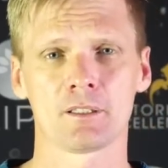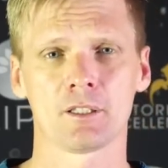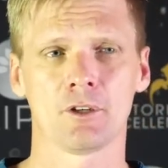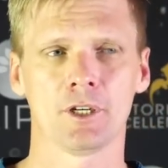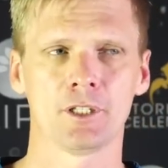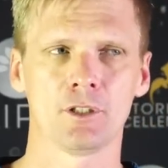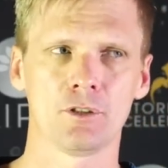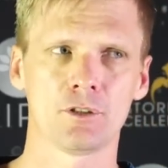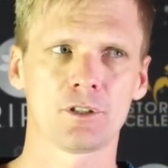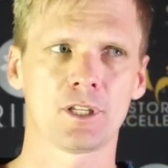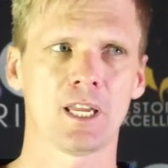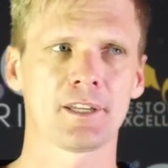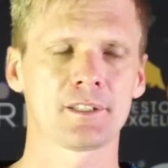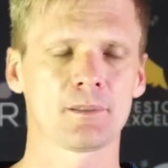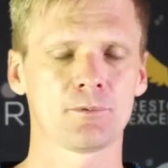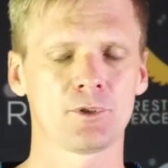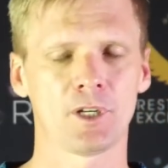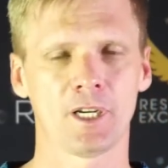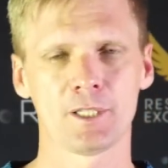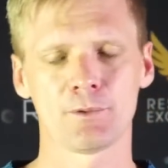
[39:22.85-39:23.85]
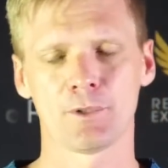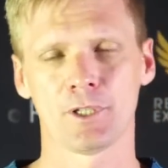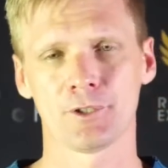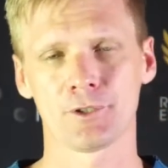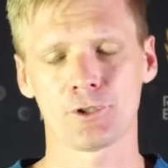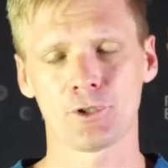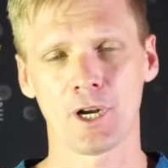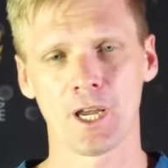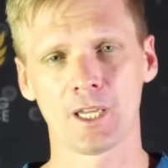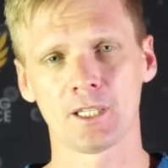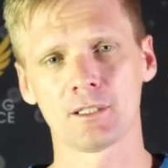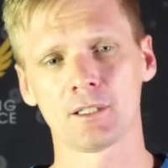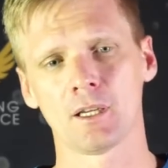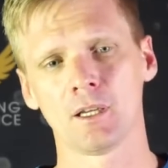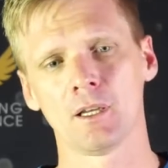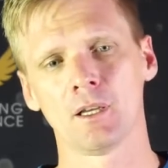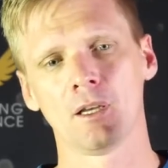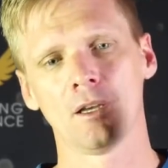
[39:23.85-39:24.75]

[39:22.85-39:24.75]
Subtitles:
So I used custom trays when I was trained.